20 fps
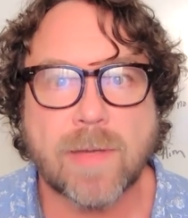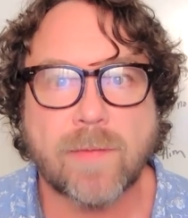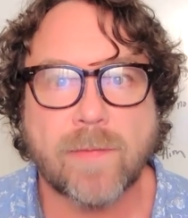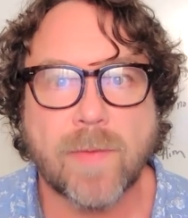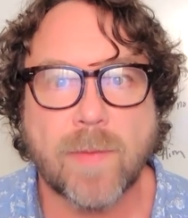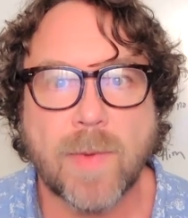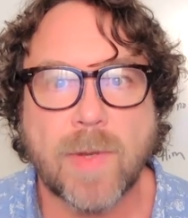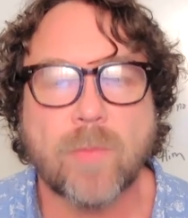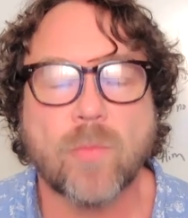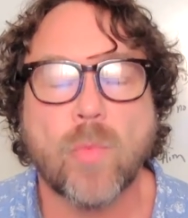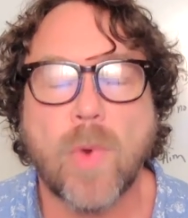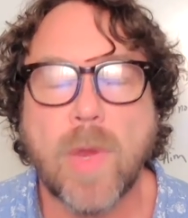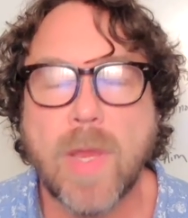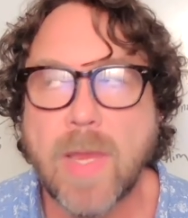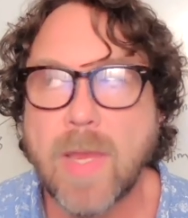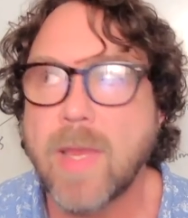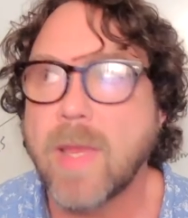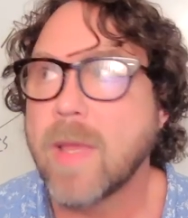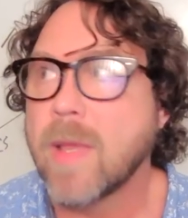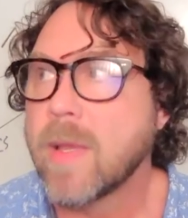I mean,
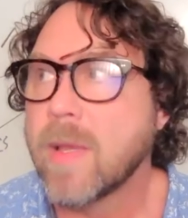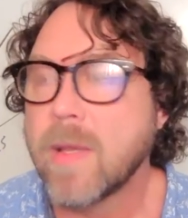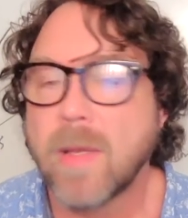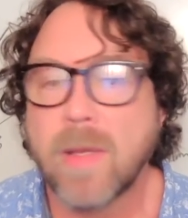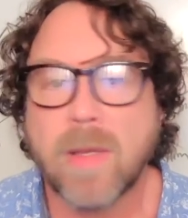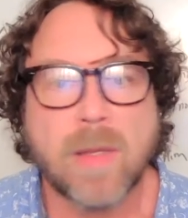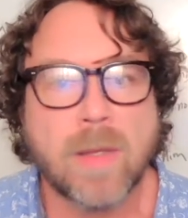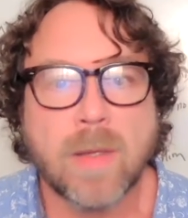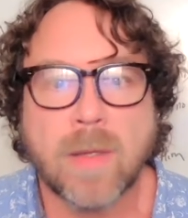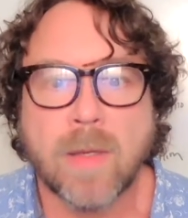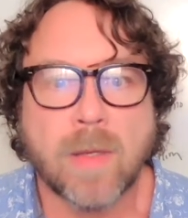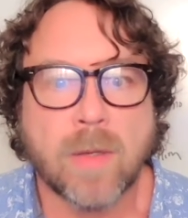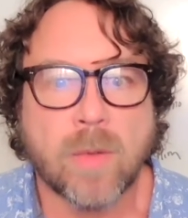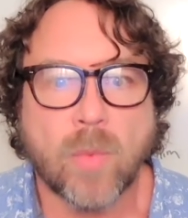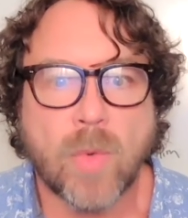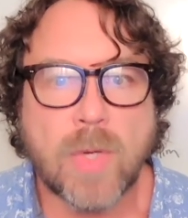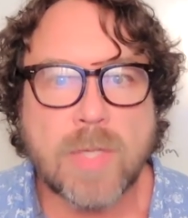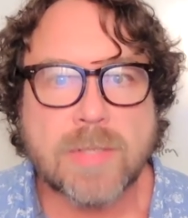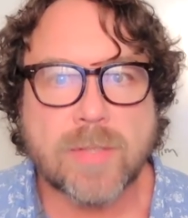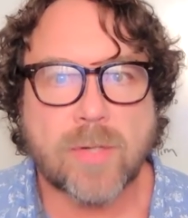we
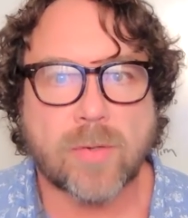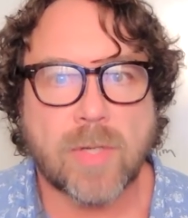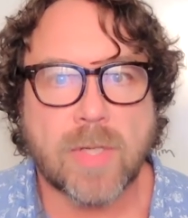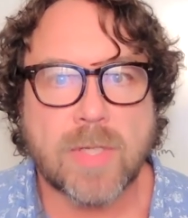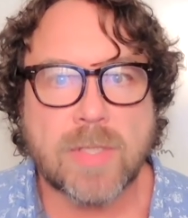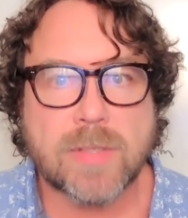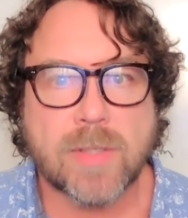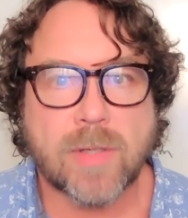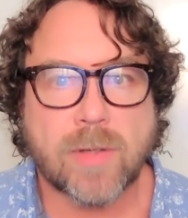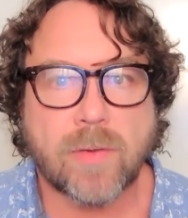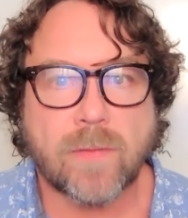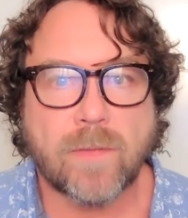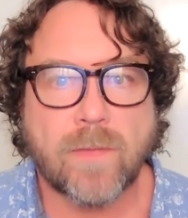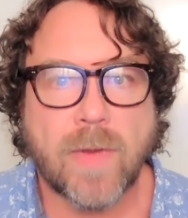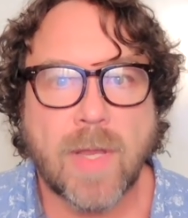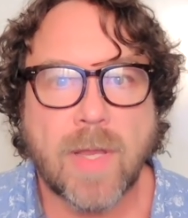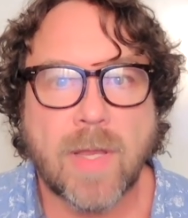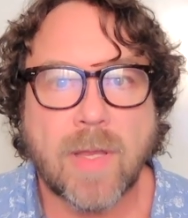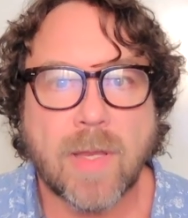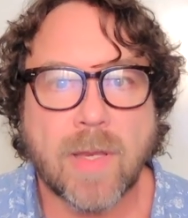certainly serve
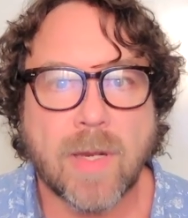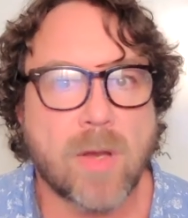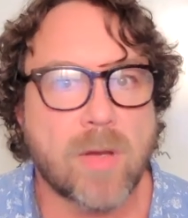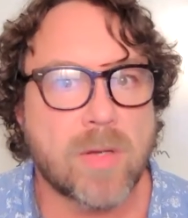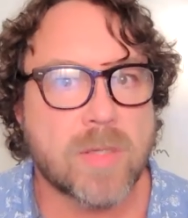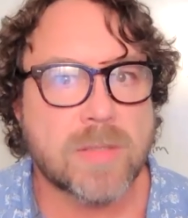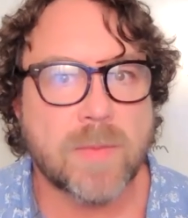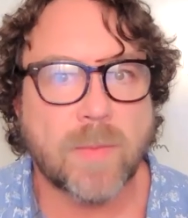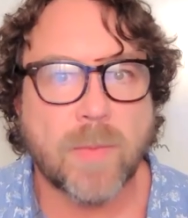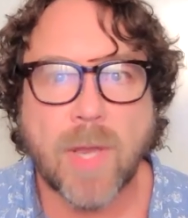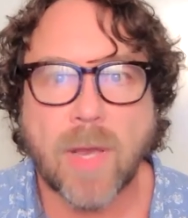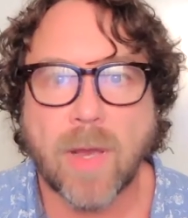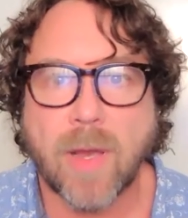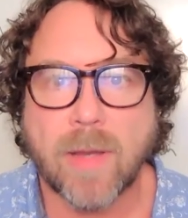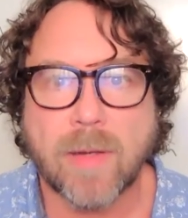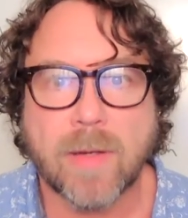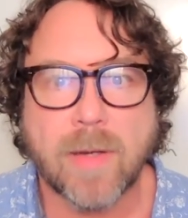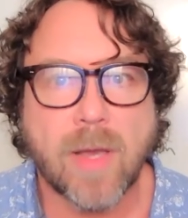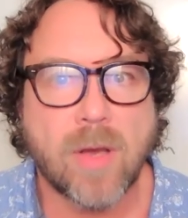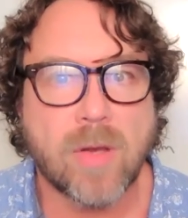an awesome
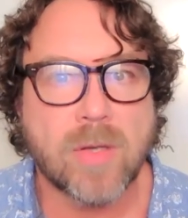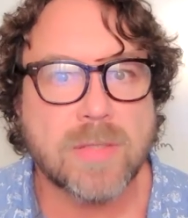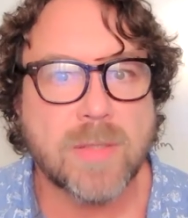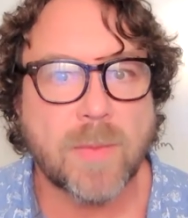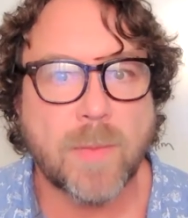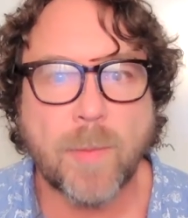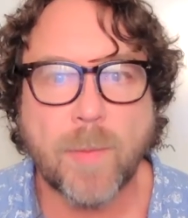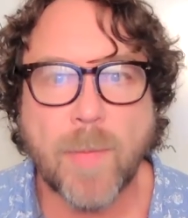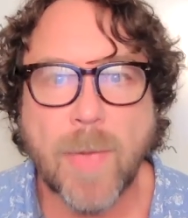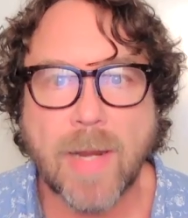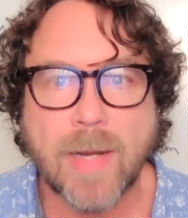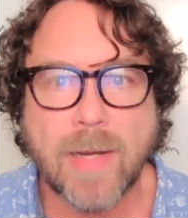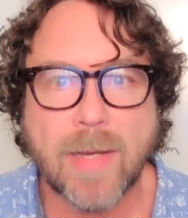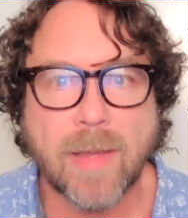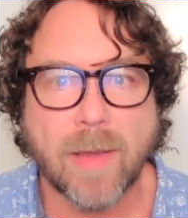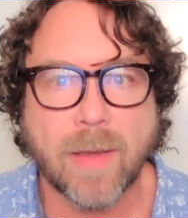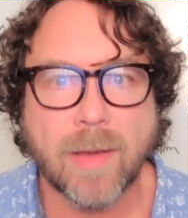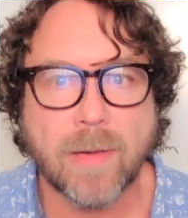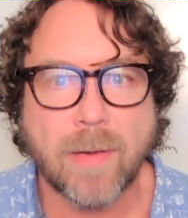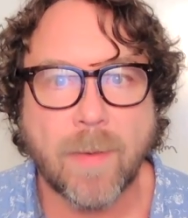God, awesome and mighty
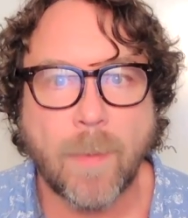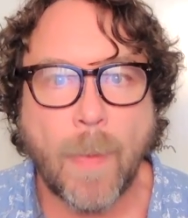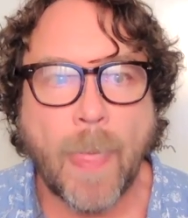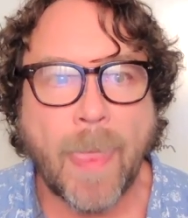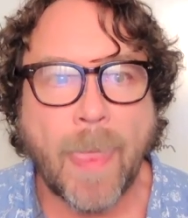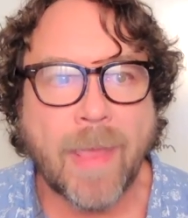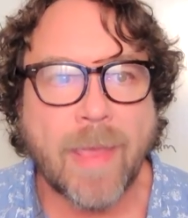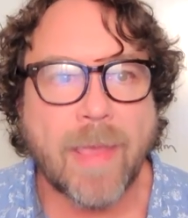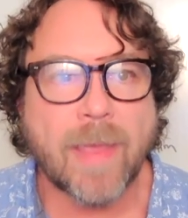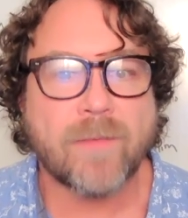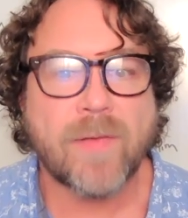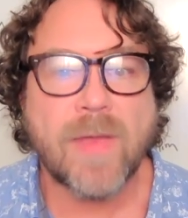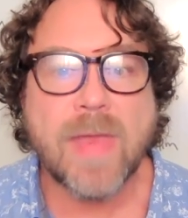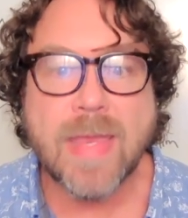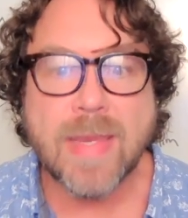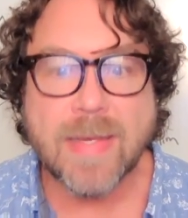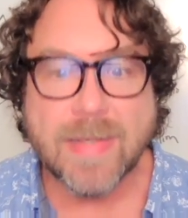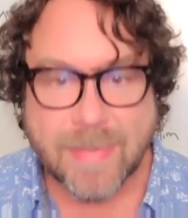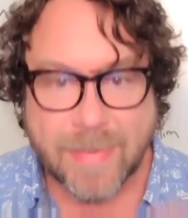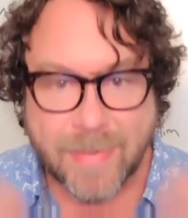God. If
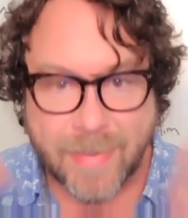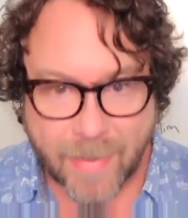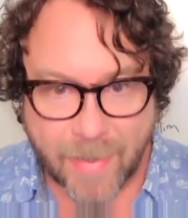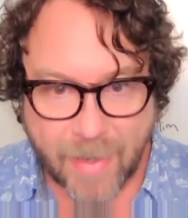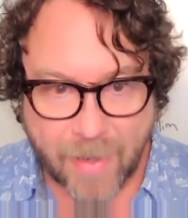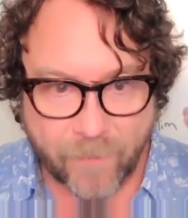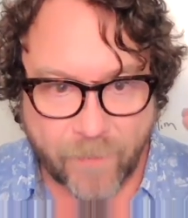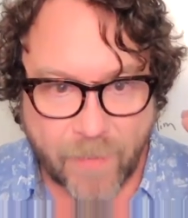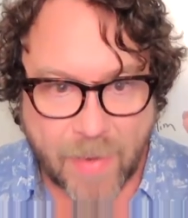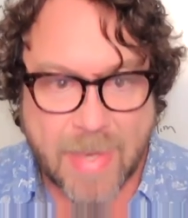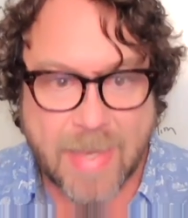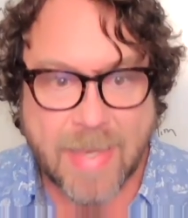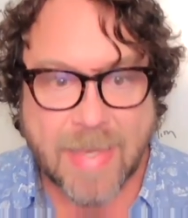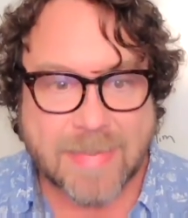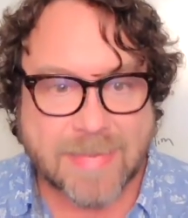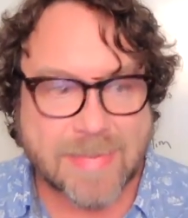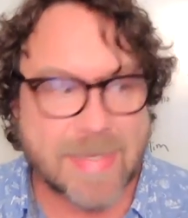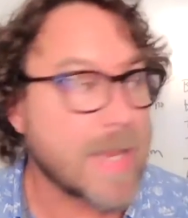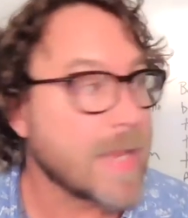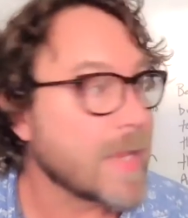he
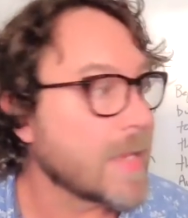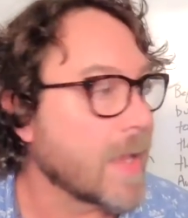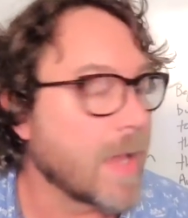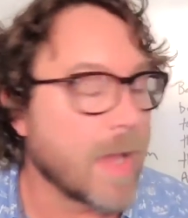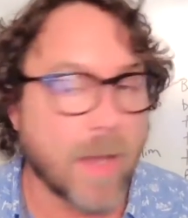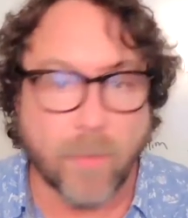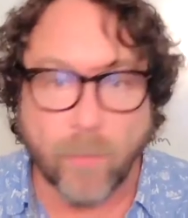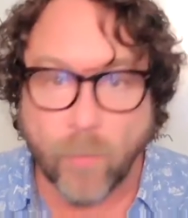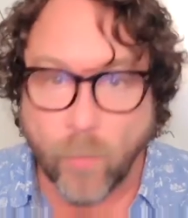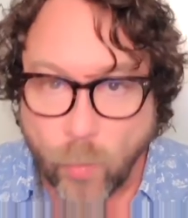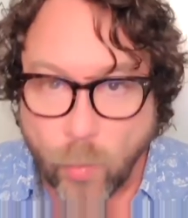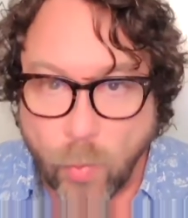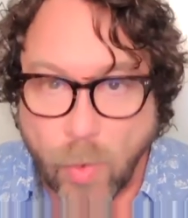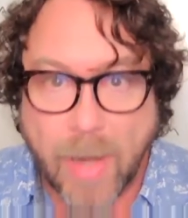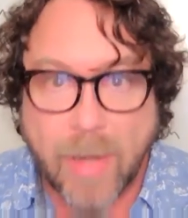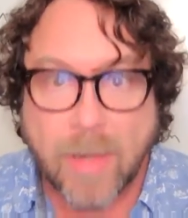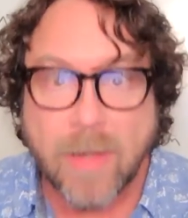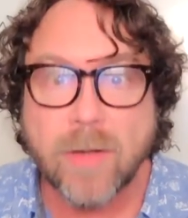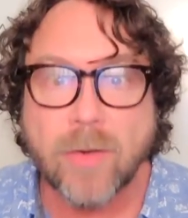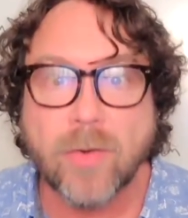can take a
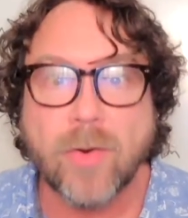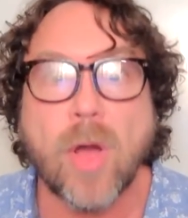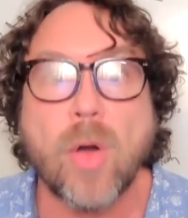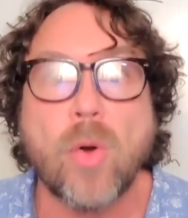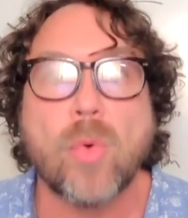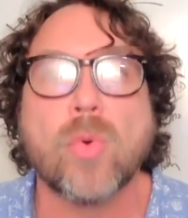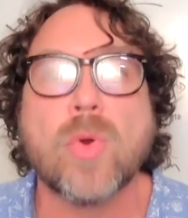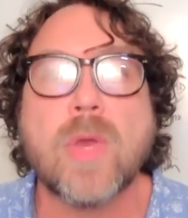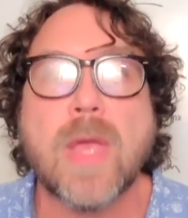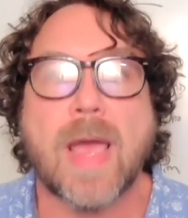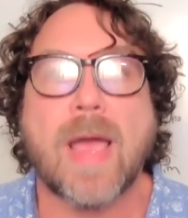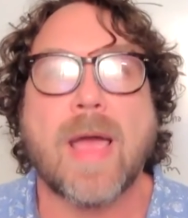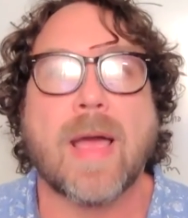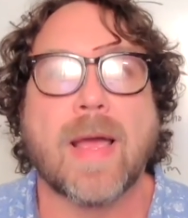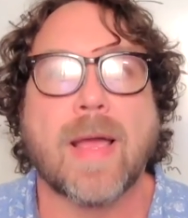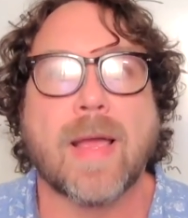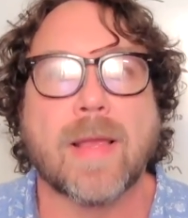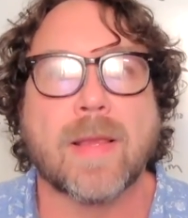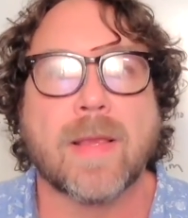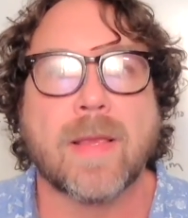regular old
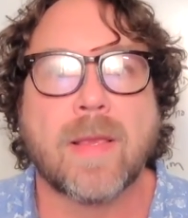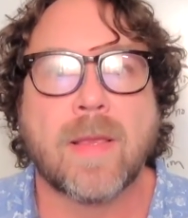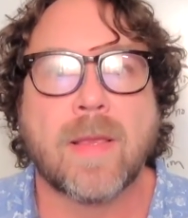guy,